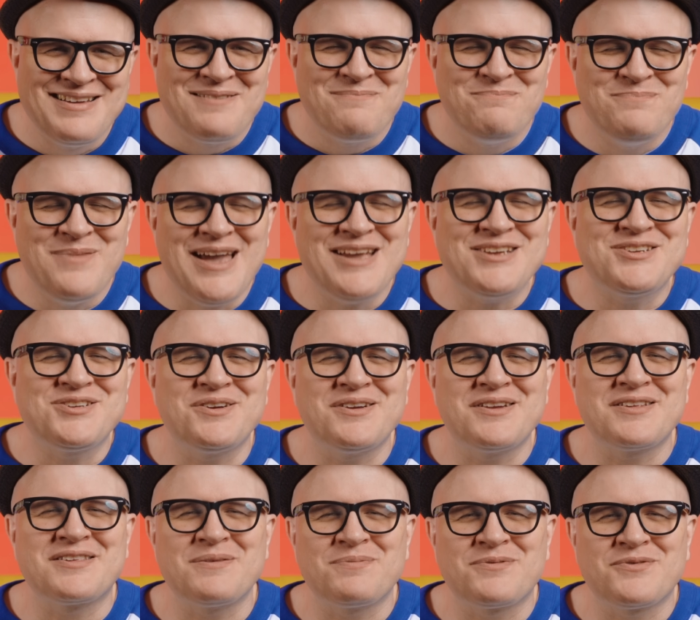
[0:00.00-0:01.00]
Make sure
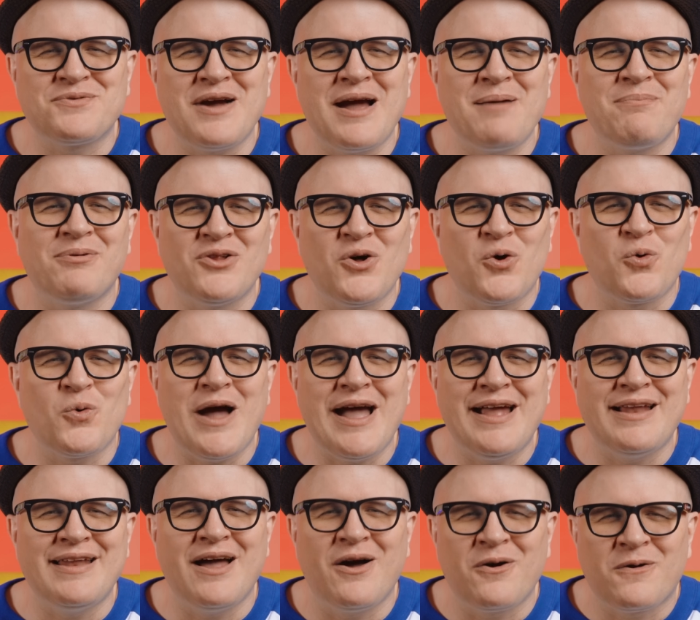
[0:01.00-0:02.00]
to subscribe below
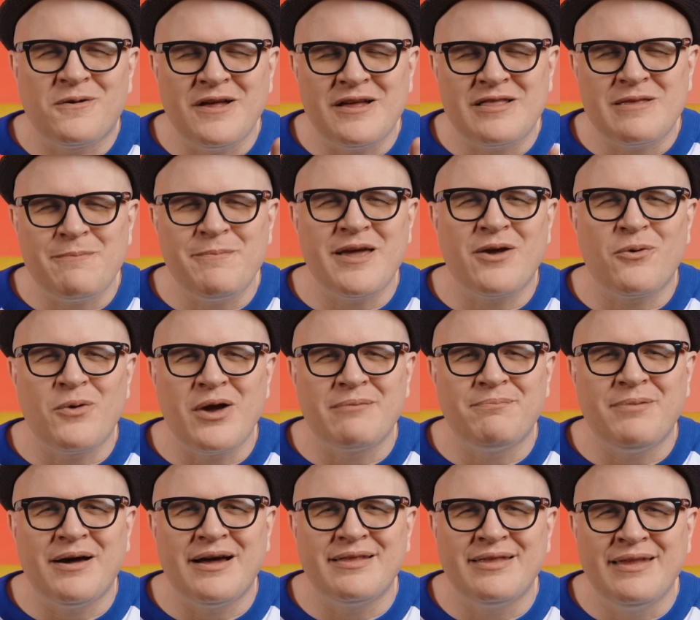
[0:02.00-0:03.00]
right now, click the big
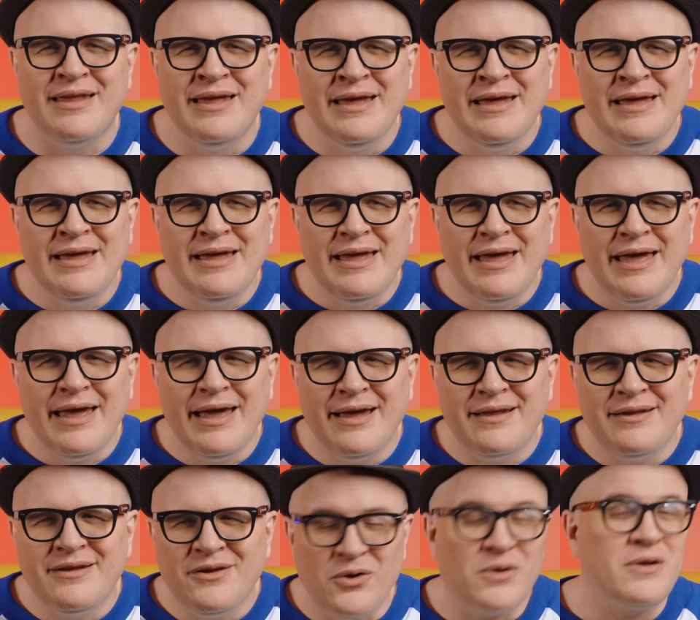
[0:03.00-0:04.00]
red button,
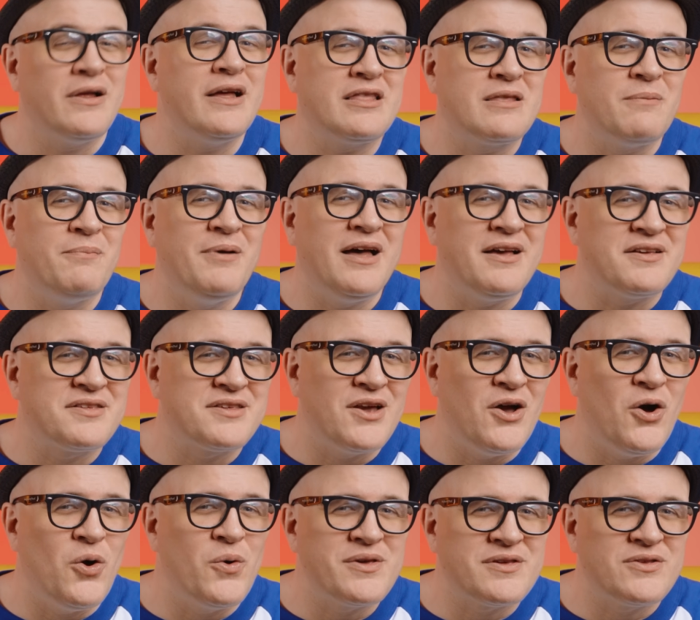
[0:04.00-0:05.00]
and you know, click the bell so
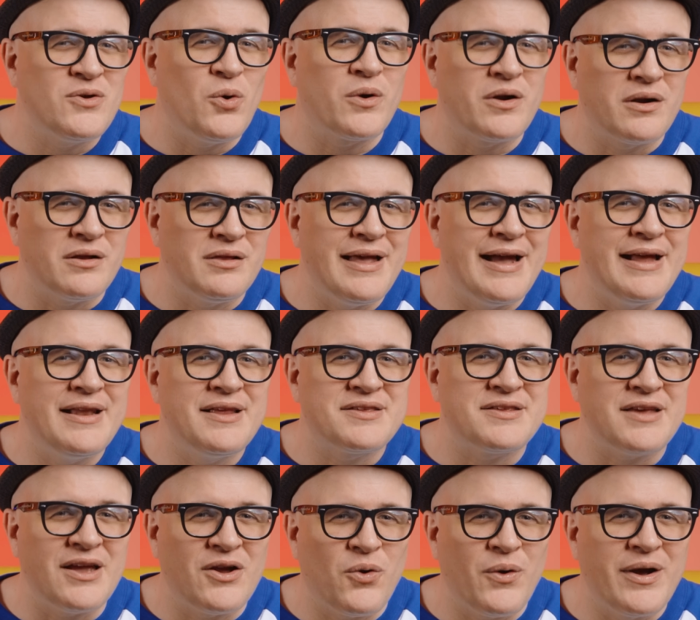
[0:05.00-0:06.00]
you always know when our
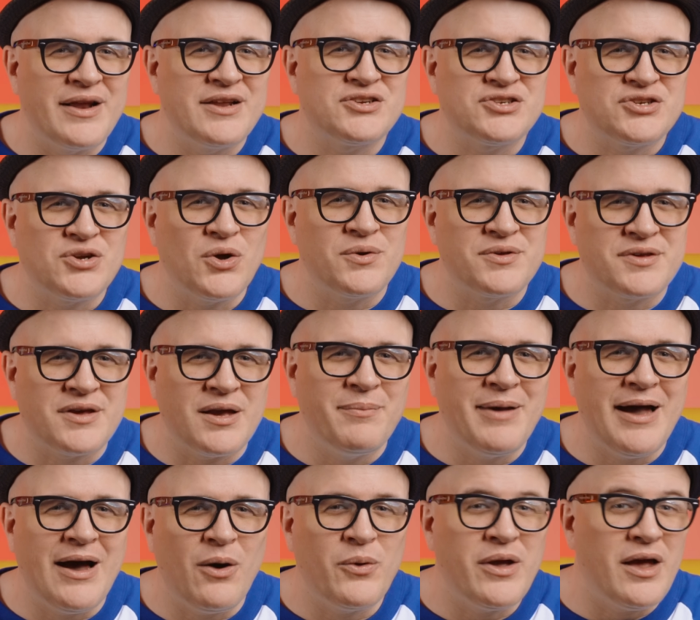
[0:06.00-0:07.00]
latest and greatest shows
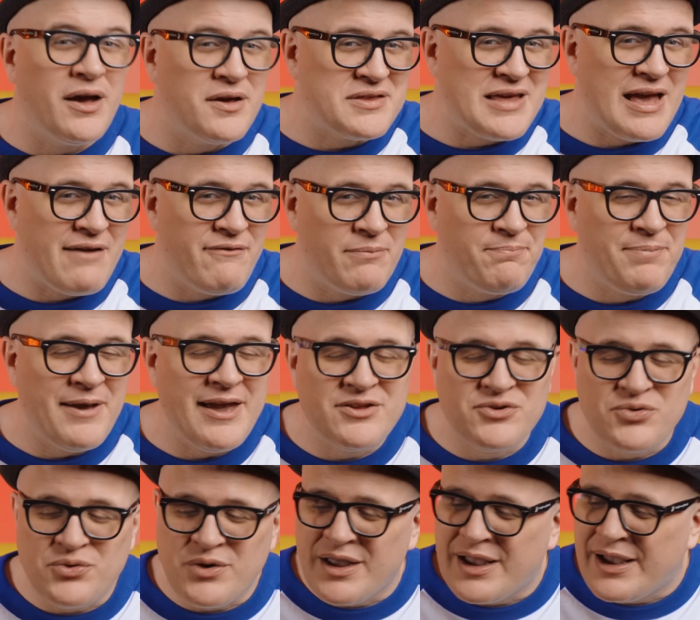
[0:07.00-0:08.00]
come out. We also have a
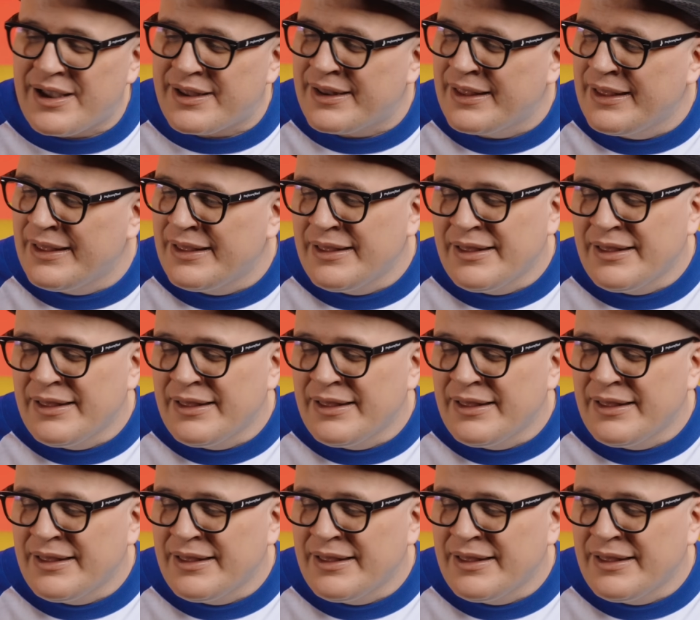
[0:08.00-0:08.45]
Patreon.